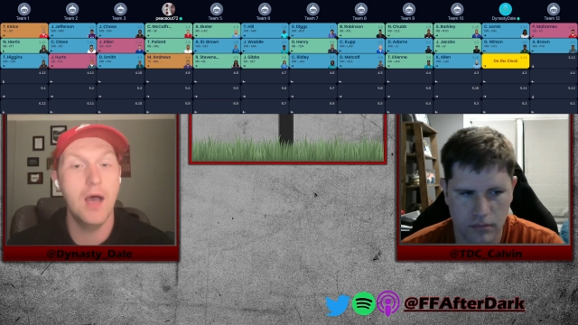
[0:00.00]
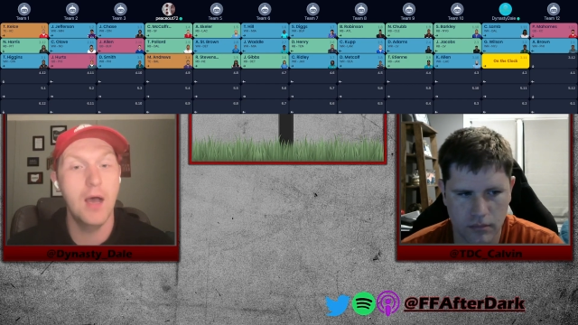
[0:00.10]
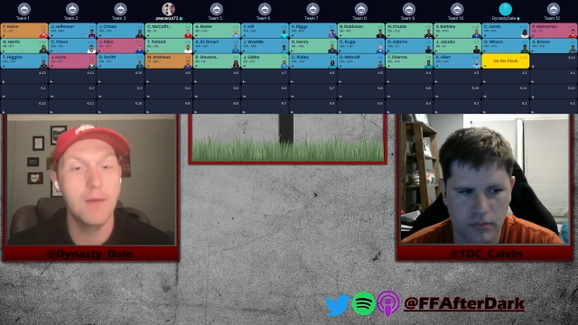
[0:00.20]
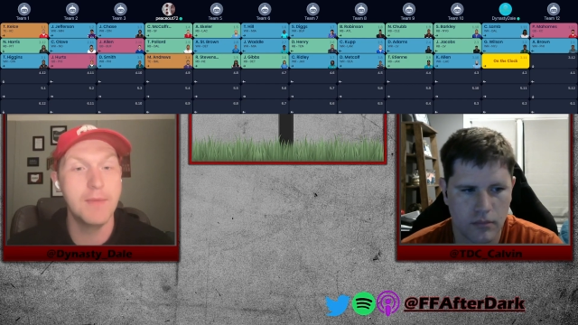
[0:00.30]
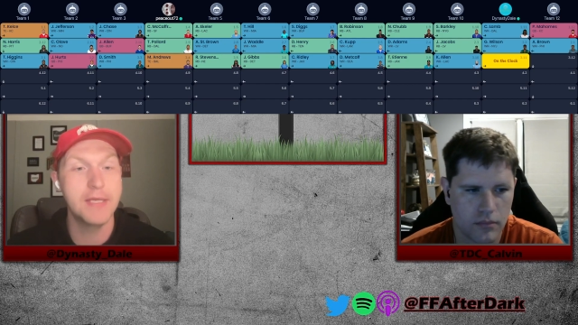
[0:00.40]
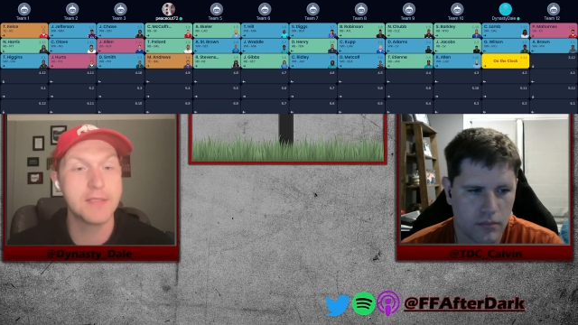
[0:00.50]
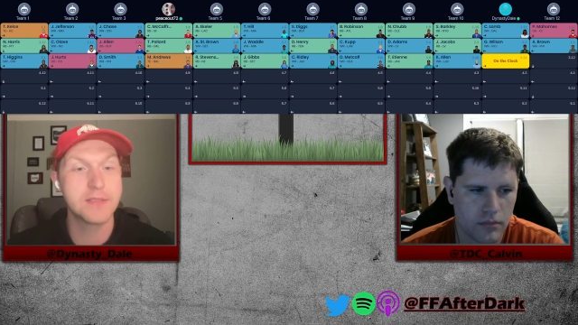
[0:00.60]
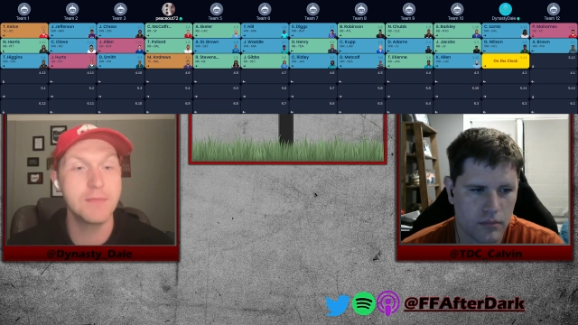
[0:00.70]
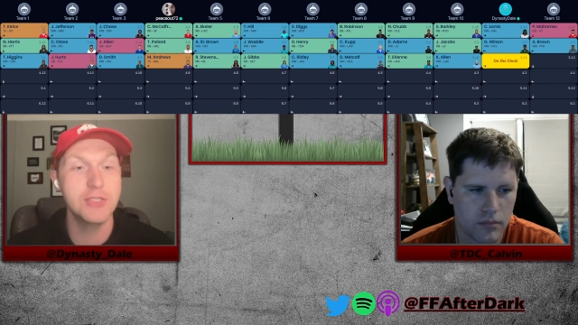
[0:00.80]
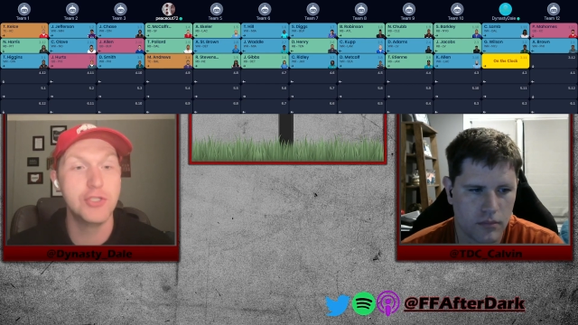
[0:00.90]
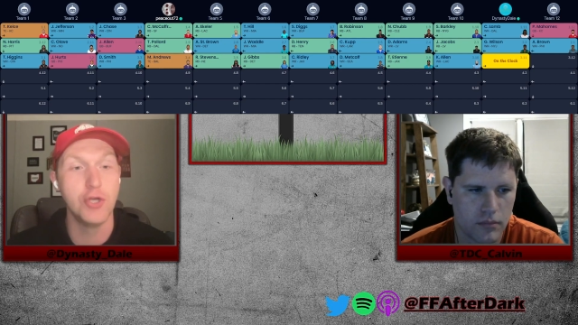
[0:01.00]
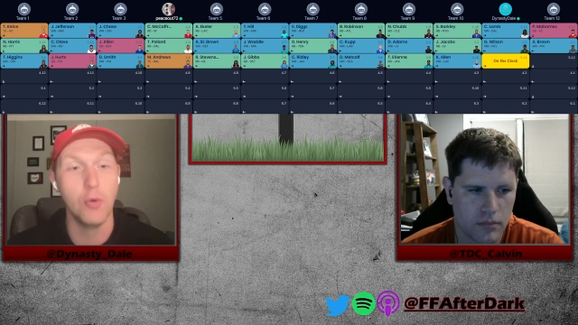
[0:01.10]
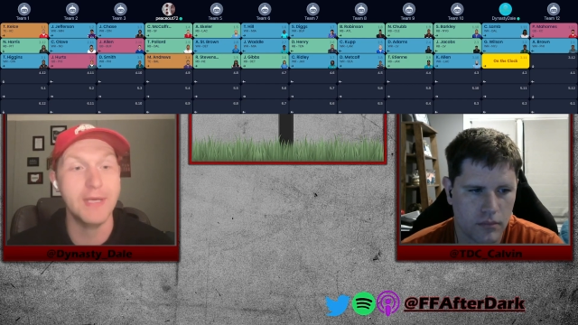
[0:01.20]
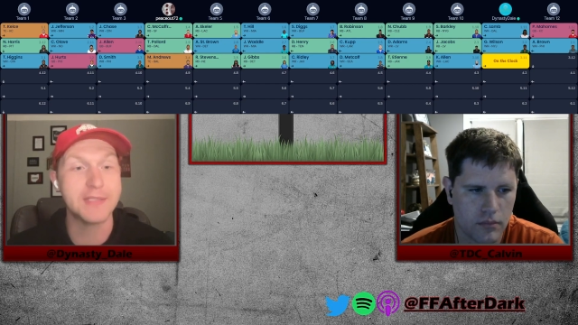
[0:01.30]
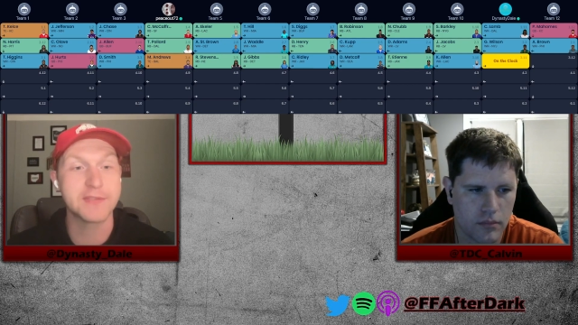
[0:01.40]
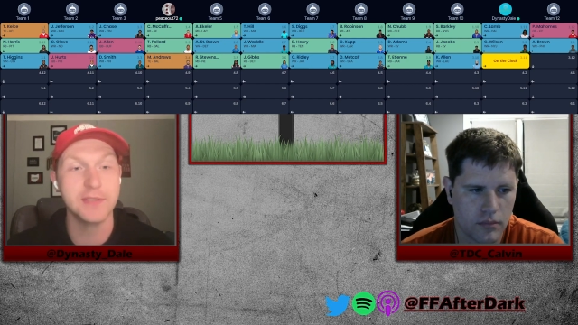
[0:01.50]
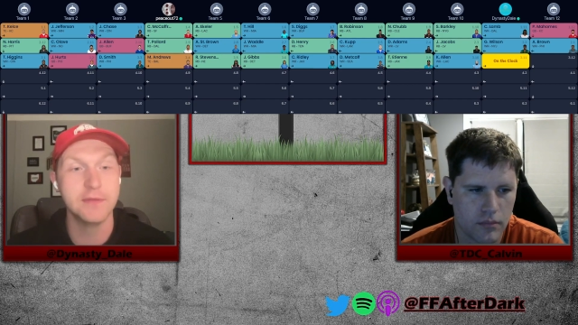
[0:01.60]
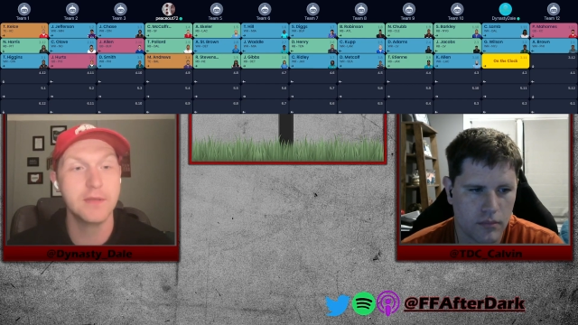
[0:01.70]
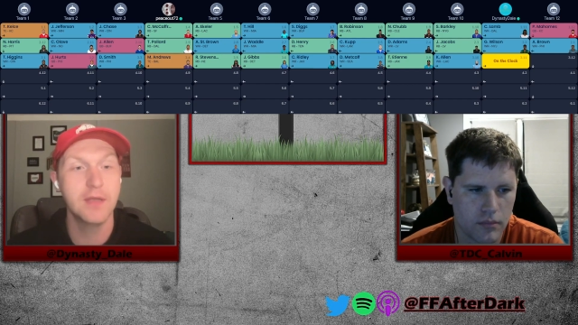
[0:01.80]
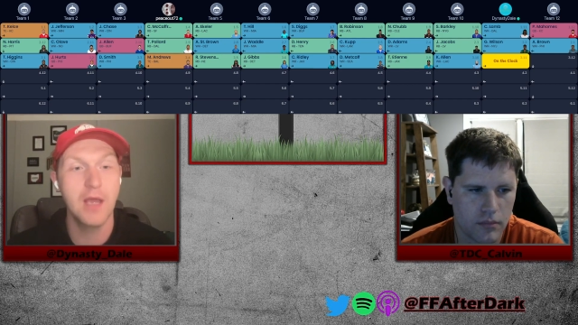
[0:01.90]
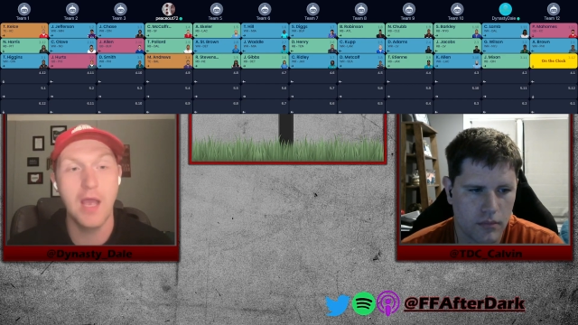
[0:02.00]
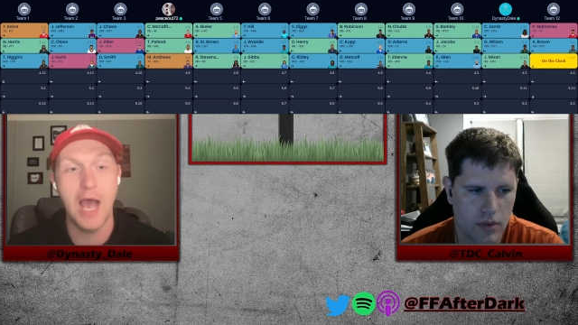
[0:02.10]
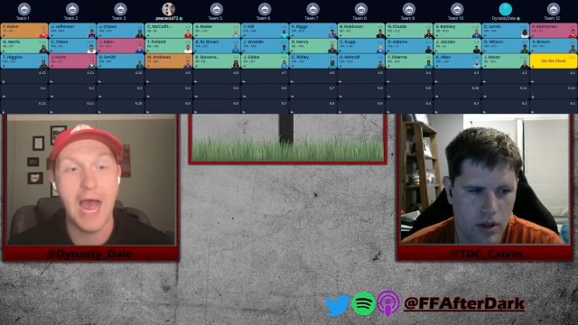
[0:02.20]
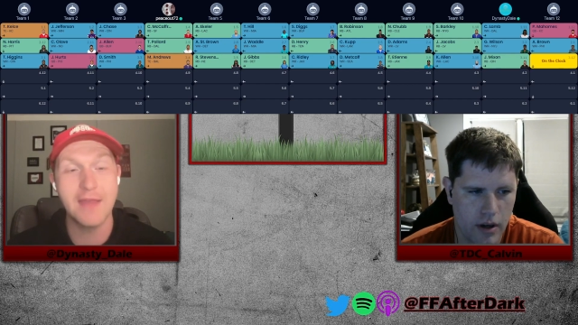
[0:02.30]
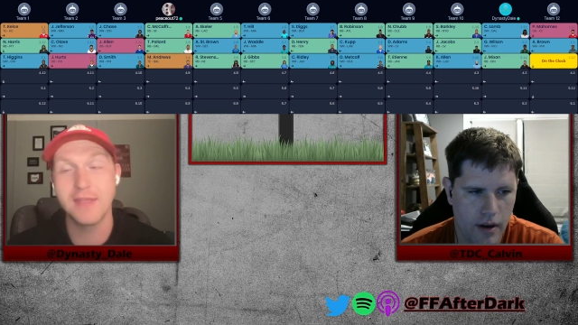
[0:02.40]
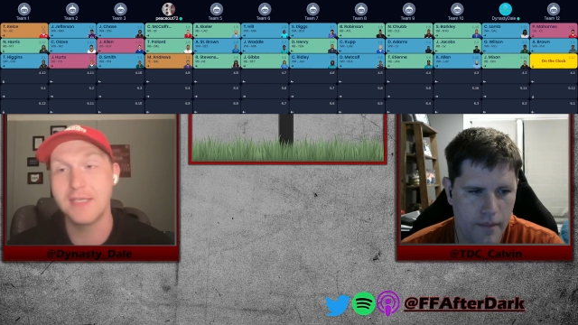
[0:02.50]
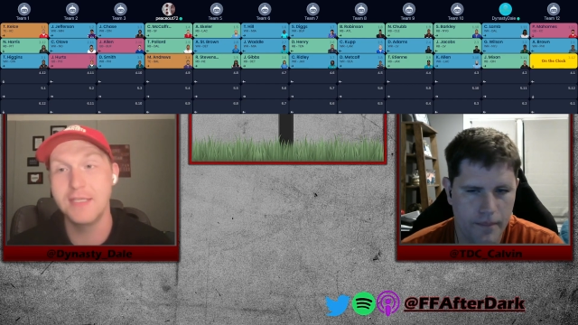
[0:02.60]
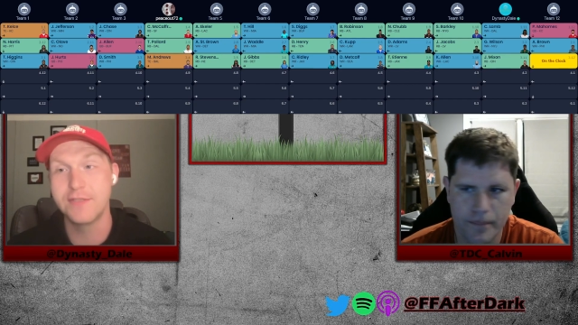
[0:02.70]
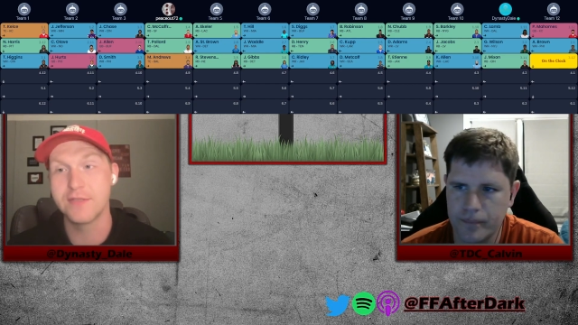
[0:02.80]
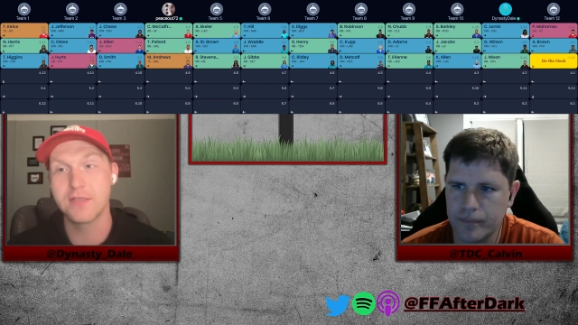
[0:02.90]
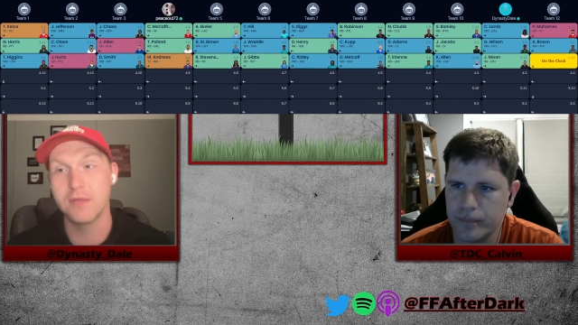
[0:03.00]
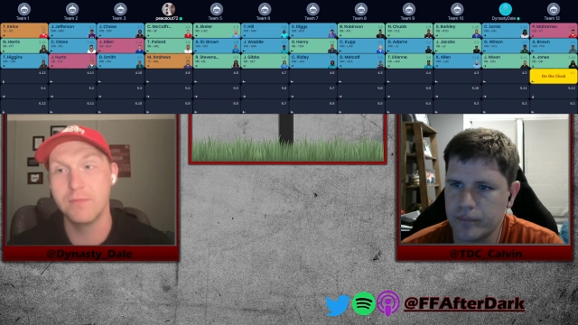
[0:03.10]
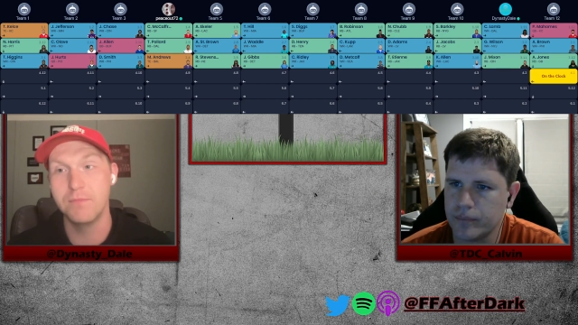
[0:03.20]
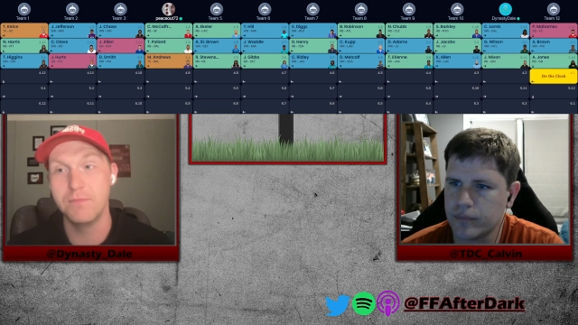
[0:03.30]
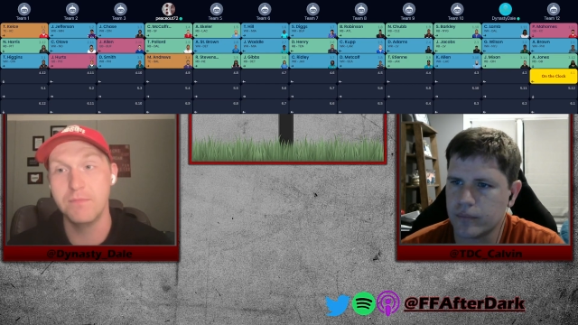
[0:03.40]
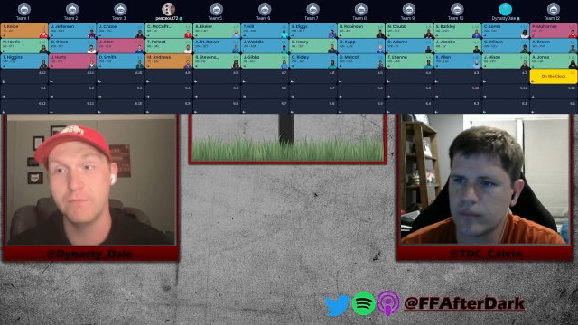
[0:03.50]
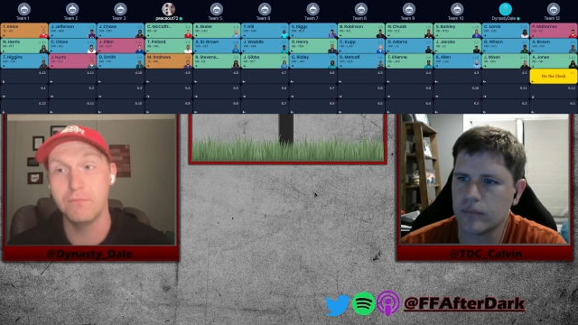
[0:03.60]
Speaker 1: um, and it's going to be Joe Mixon. Right. I think he's just going to